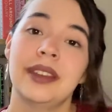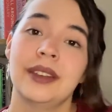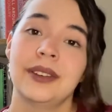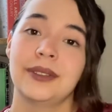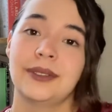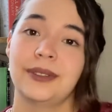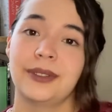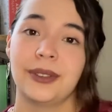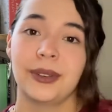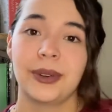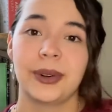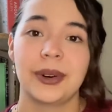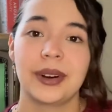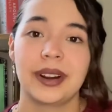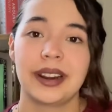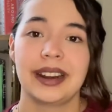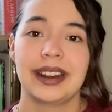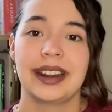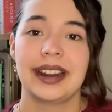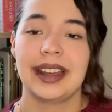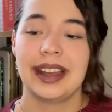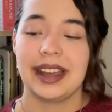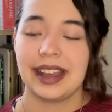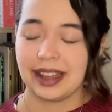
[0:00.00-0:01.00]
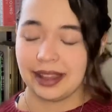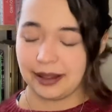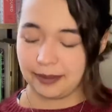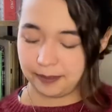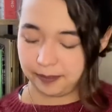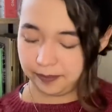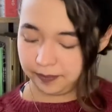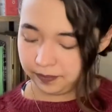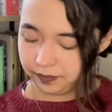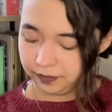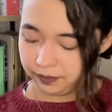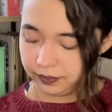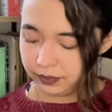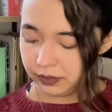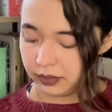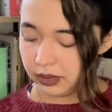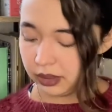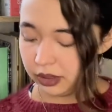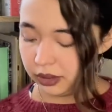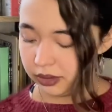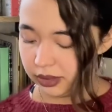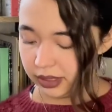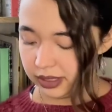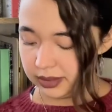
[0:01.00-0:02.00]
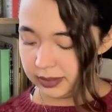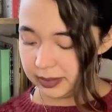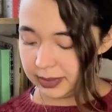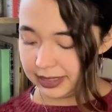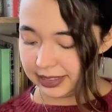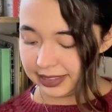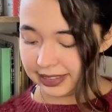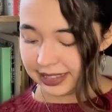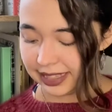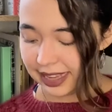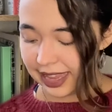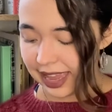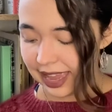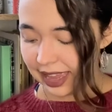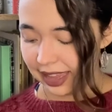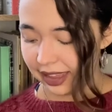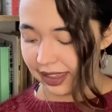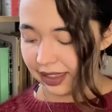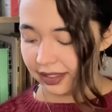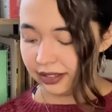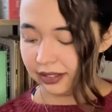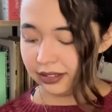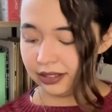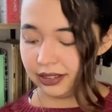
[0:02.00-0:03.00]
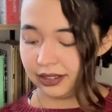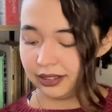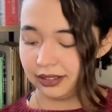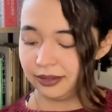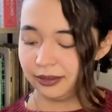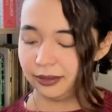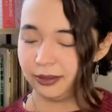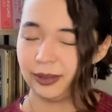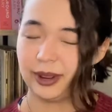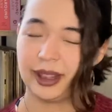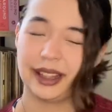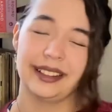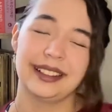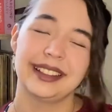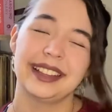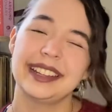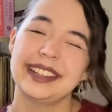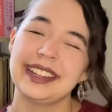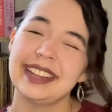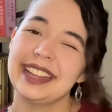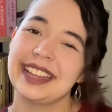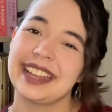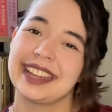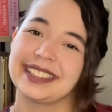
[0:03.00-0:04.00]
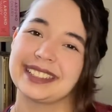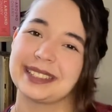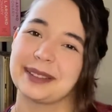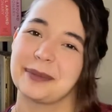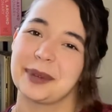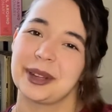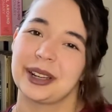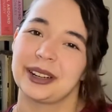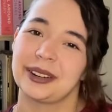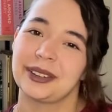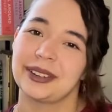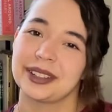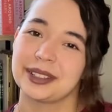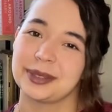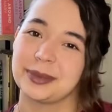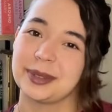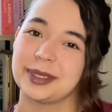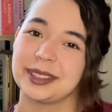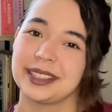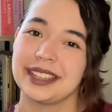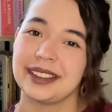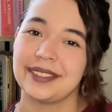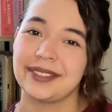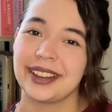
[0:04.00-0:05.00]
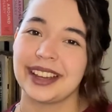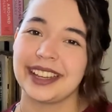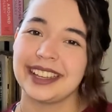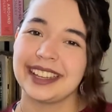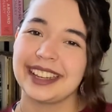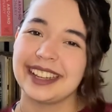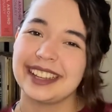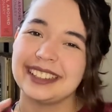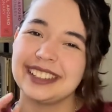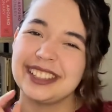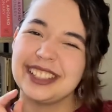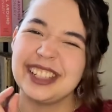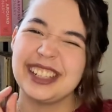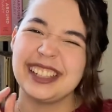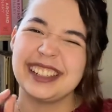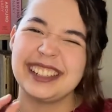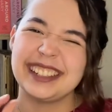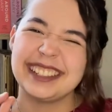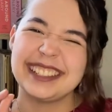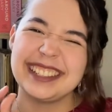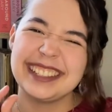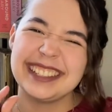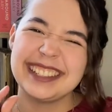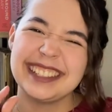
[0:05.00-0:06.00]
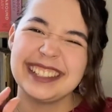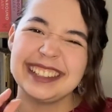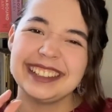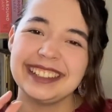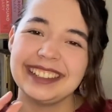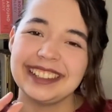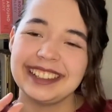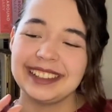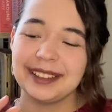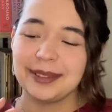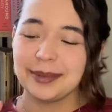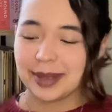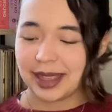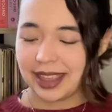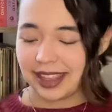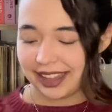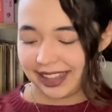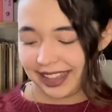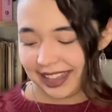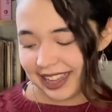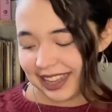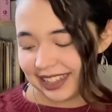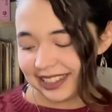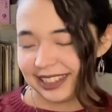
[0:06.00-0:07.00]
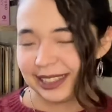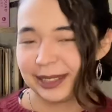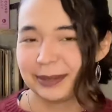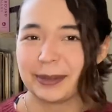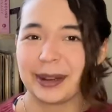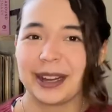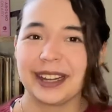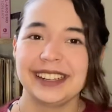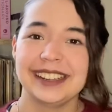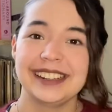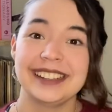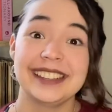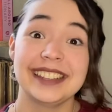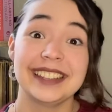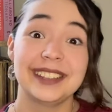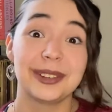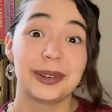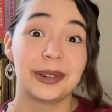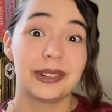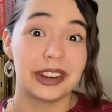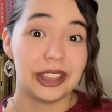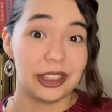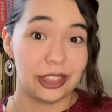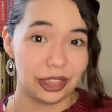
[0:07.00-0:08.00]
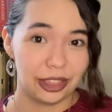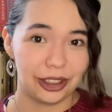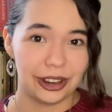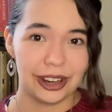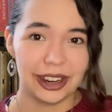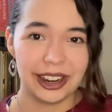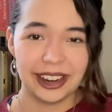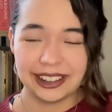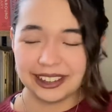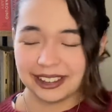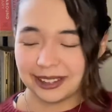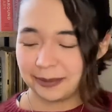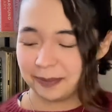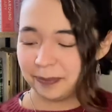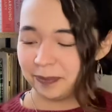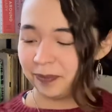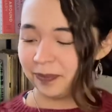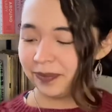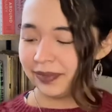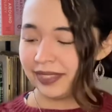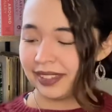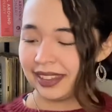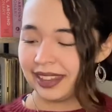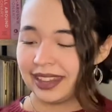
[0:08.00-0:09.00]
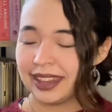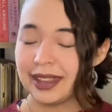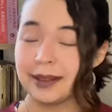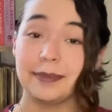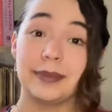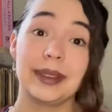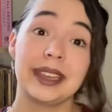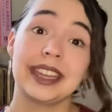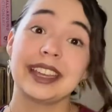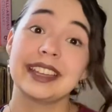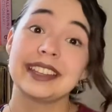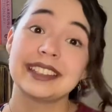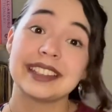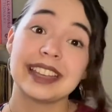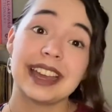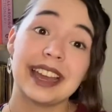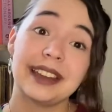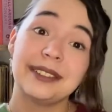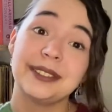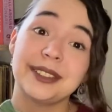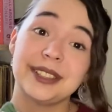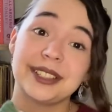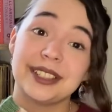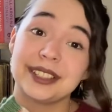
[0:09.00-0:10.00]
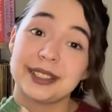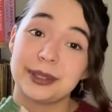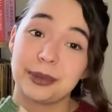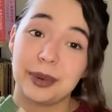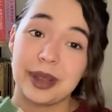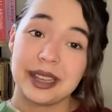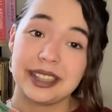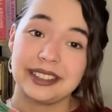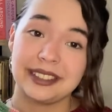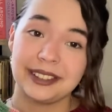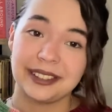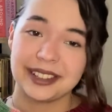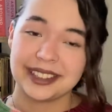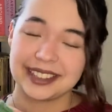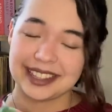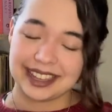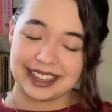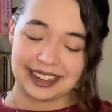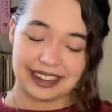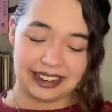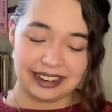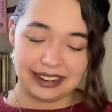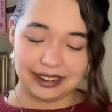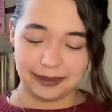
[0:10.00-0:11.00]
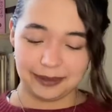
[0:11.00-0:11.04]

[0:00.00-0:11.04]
for um, Christmas and well, I didn't cast them on on Christmas Eve. I, I cheated just a little bit and cast them on on the 23rd because I was just way too excited.